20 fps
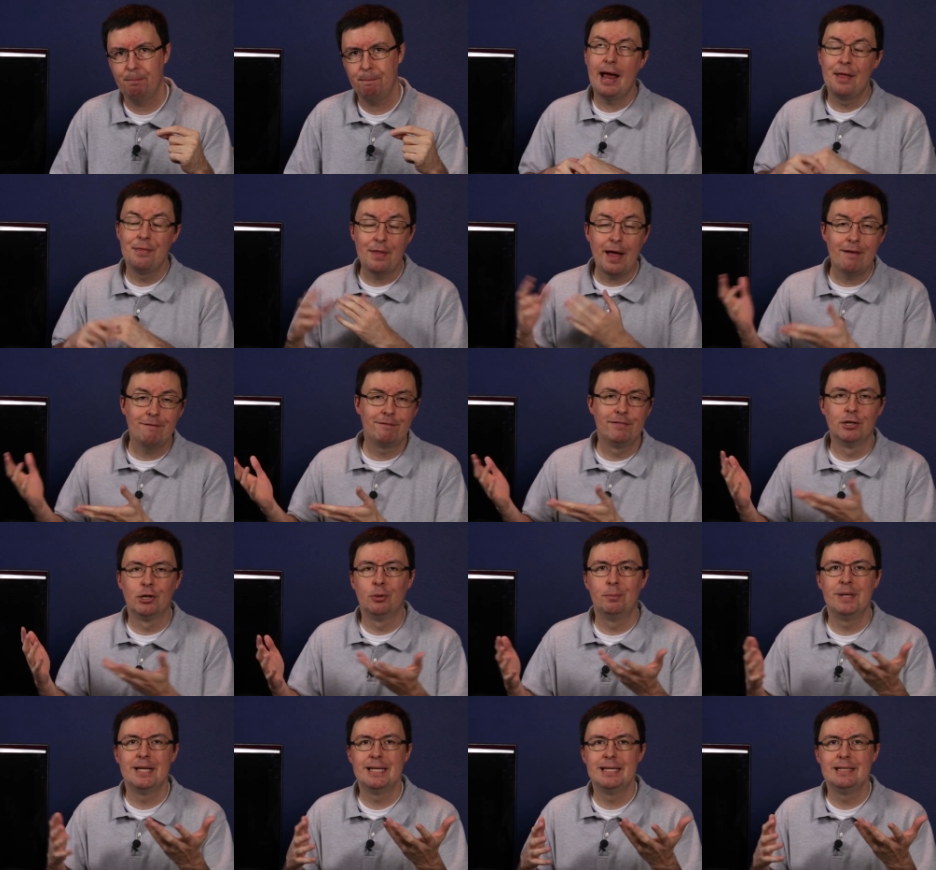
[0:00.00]
and that
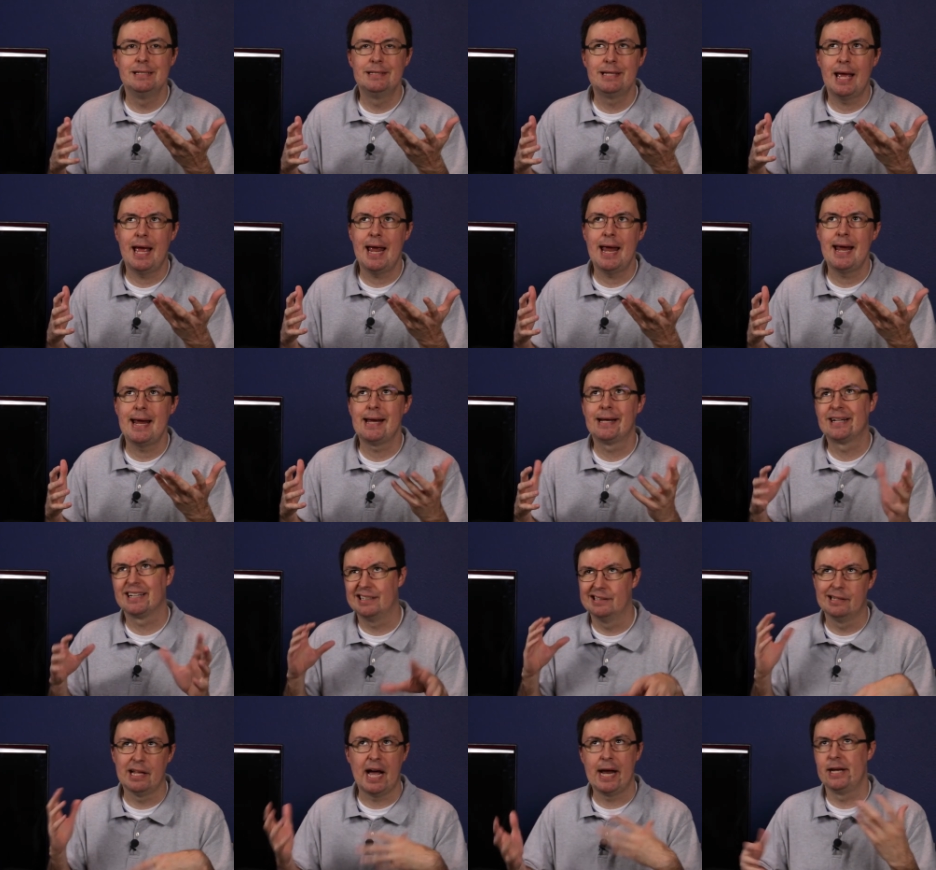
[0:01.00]
film is a
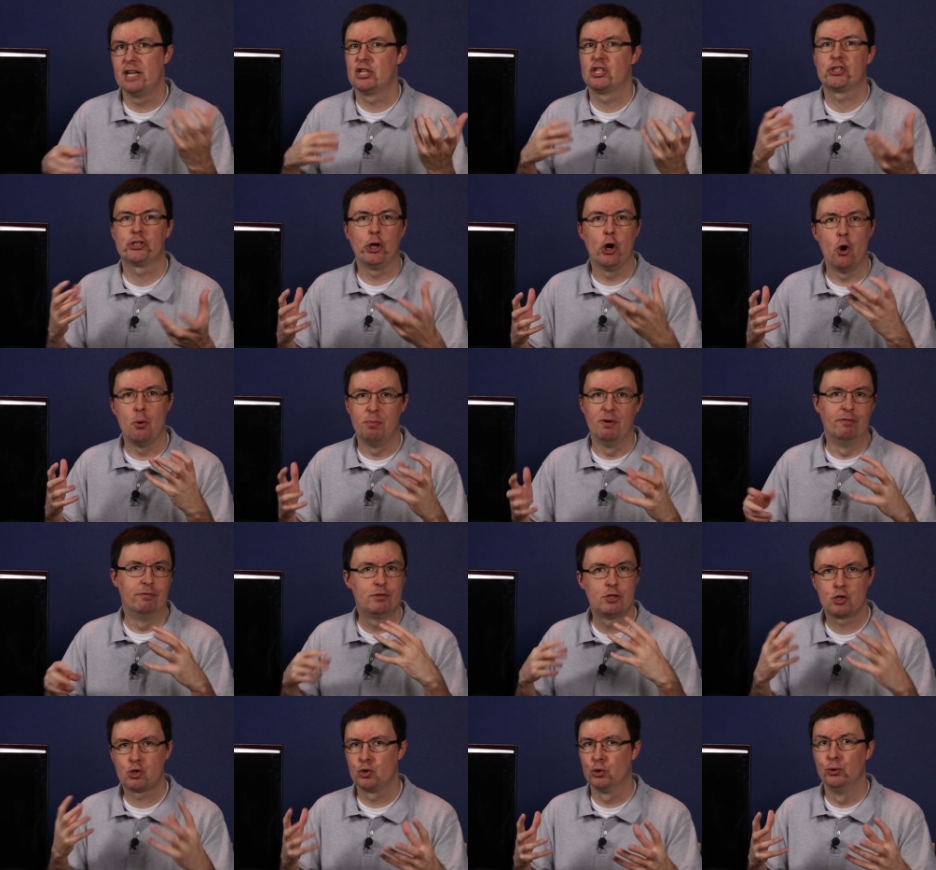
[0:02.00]
kaleidoscope of
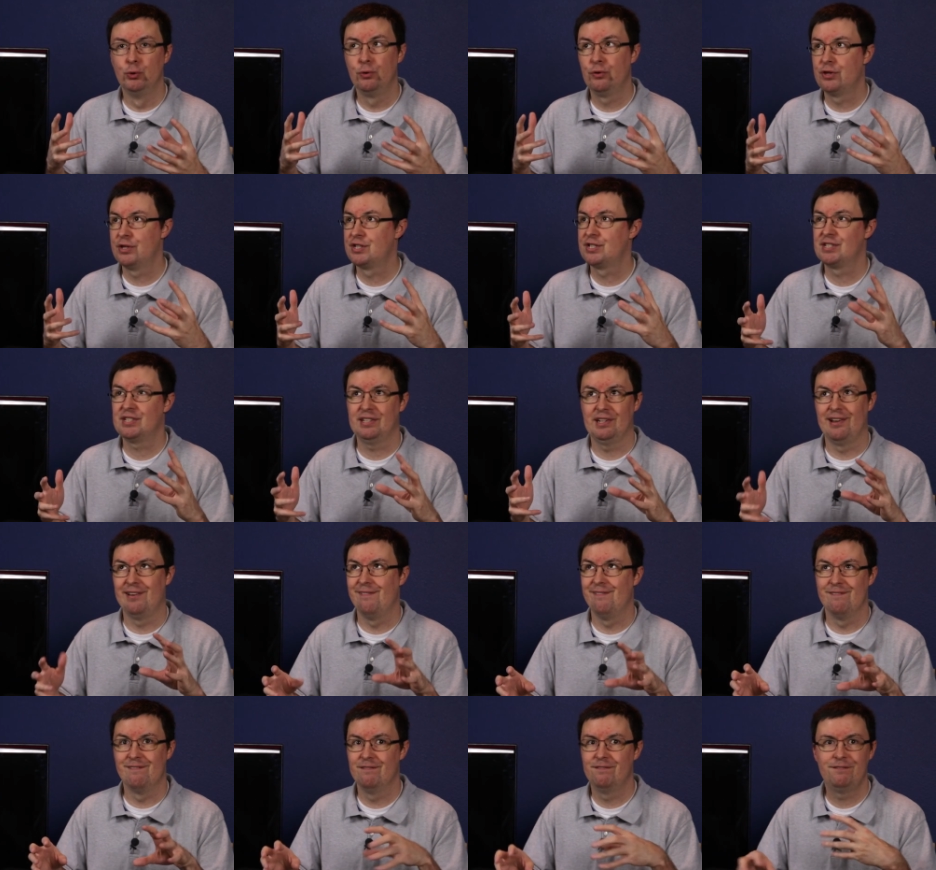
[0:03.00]
truths
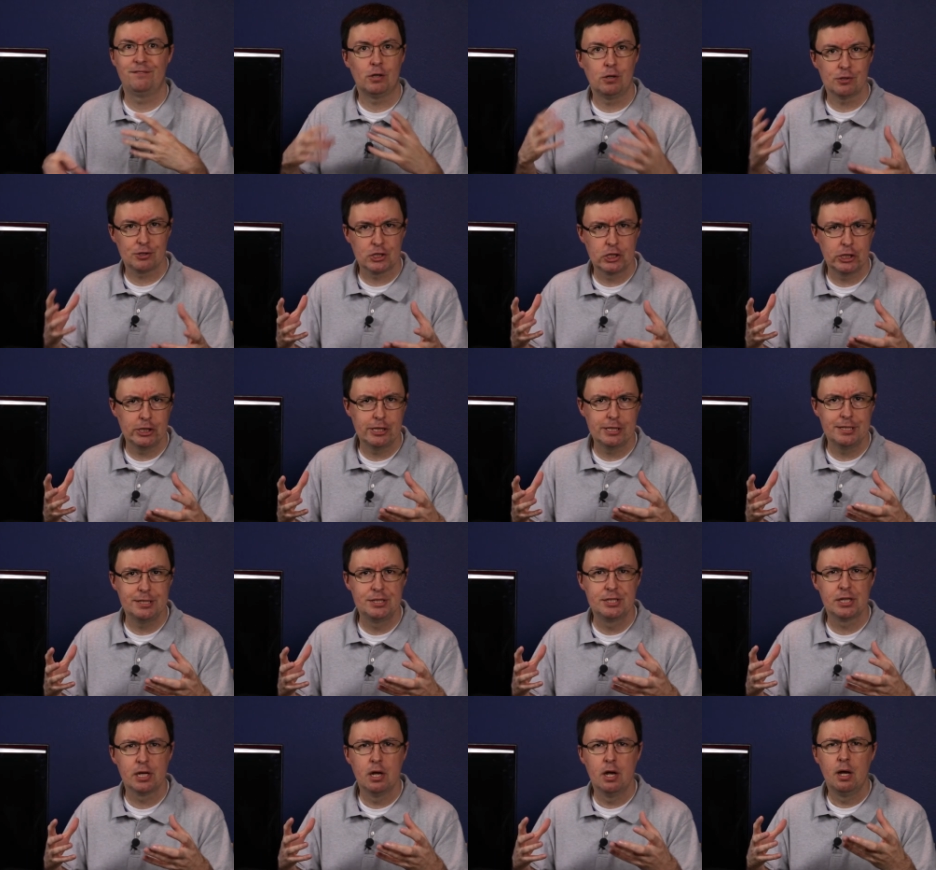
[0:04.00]
and
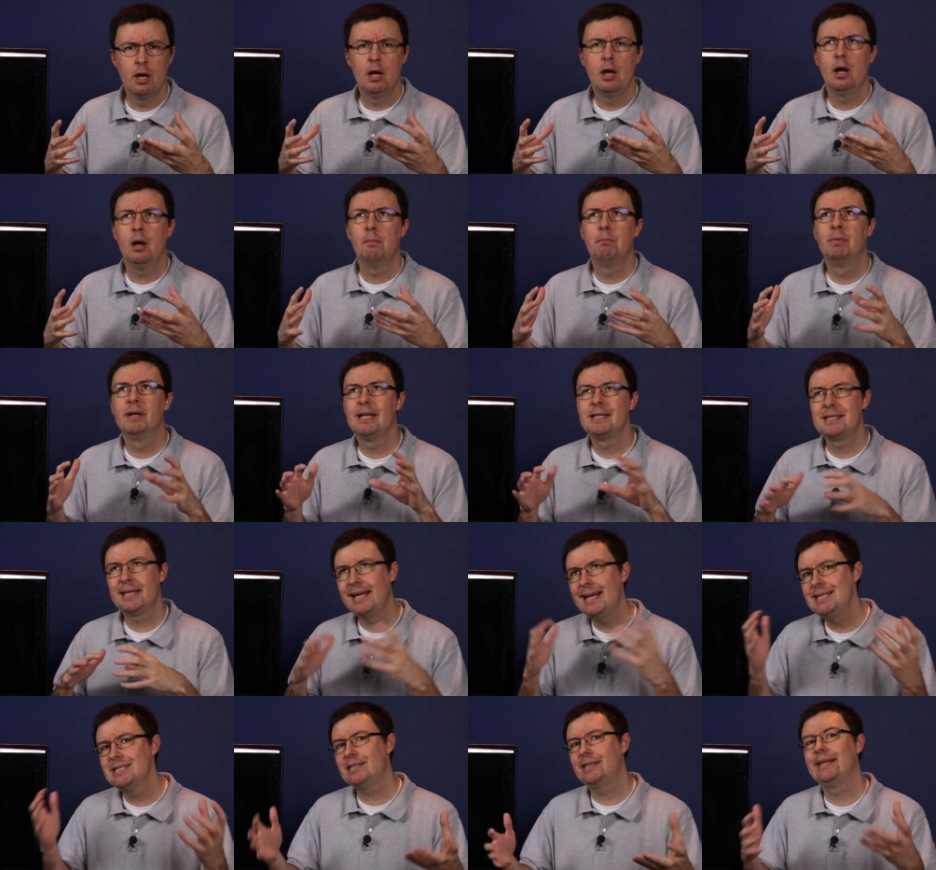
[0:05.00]
falsehoods, but it's
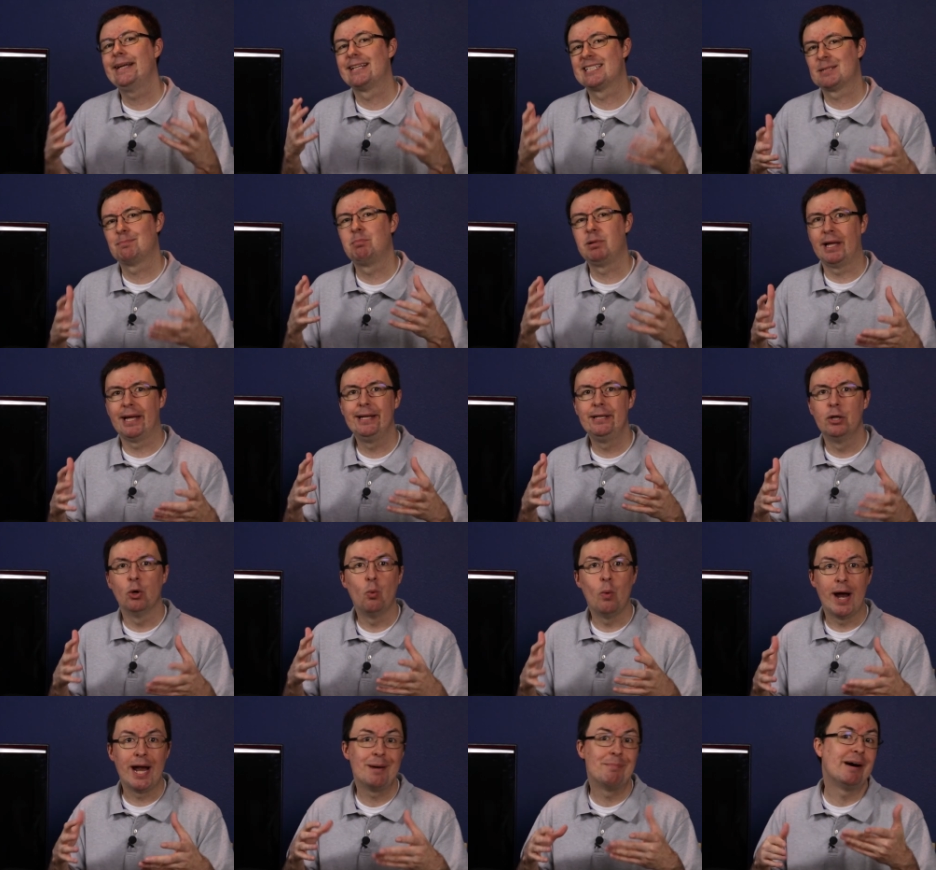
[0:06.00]
easily explained
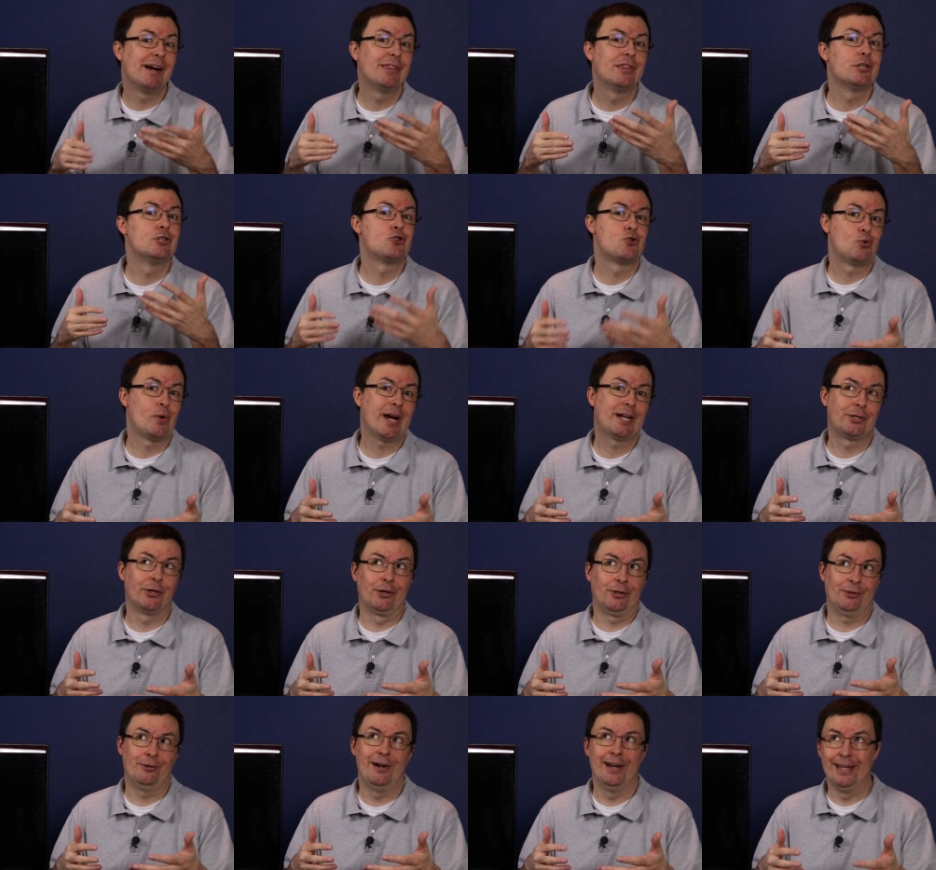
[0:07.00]
away by the director
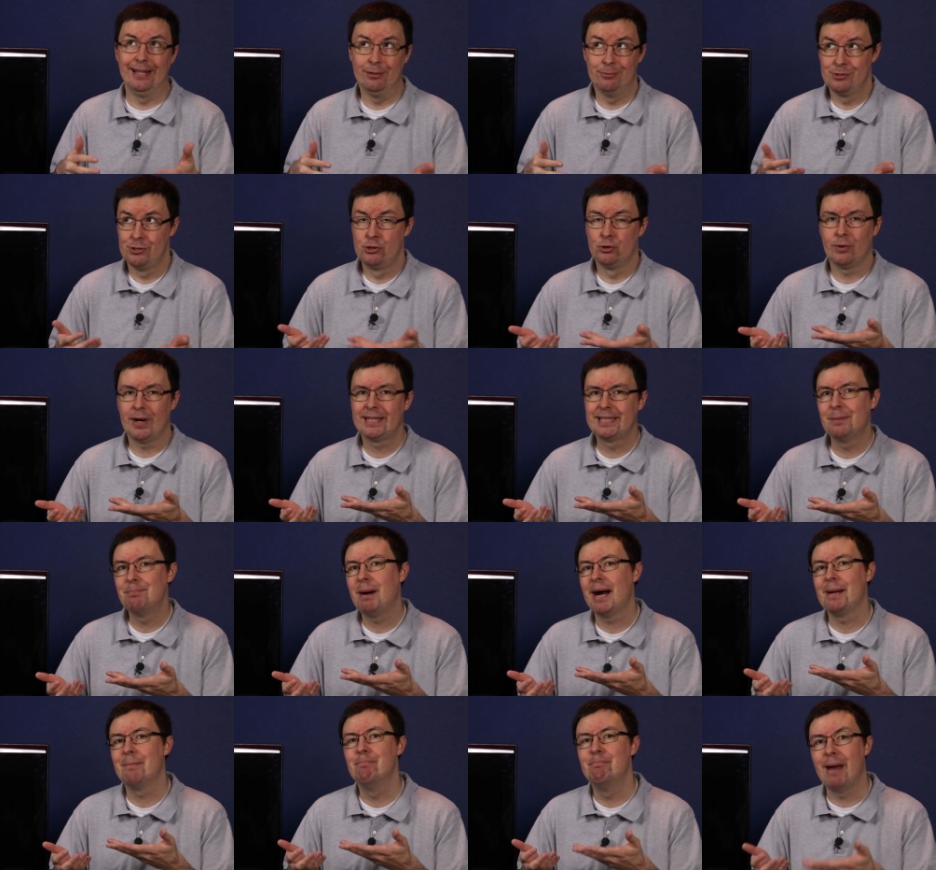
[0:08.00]
credit. It was directed
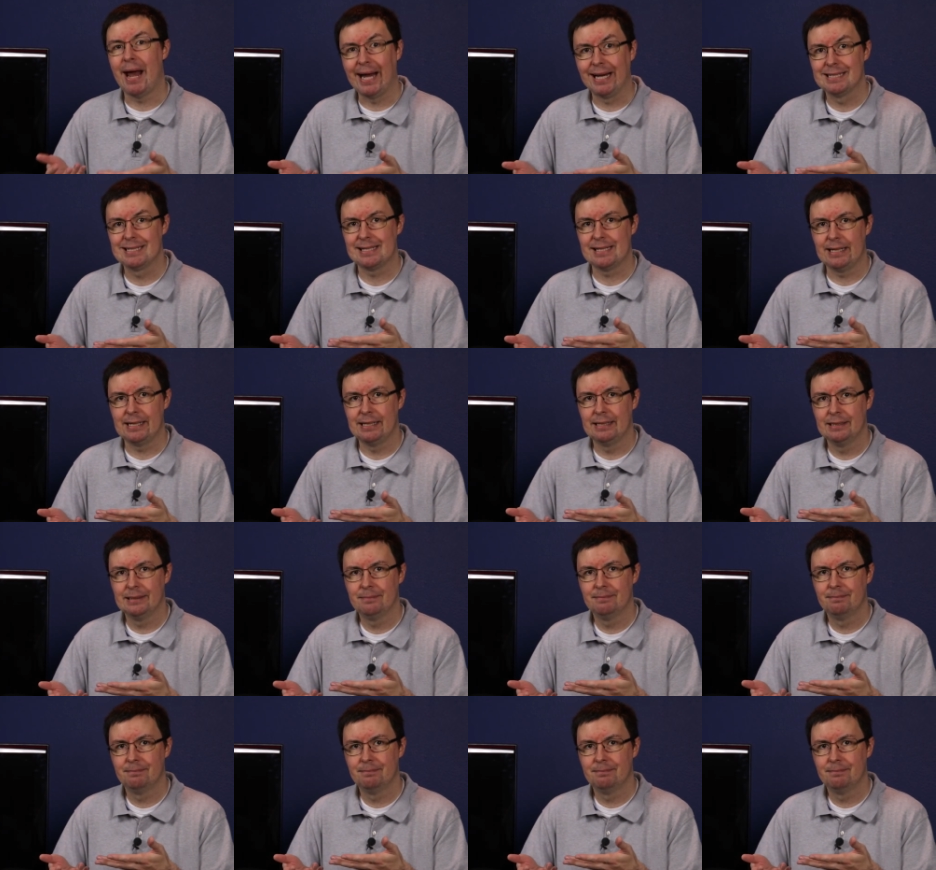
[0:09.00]
by Banksy.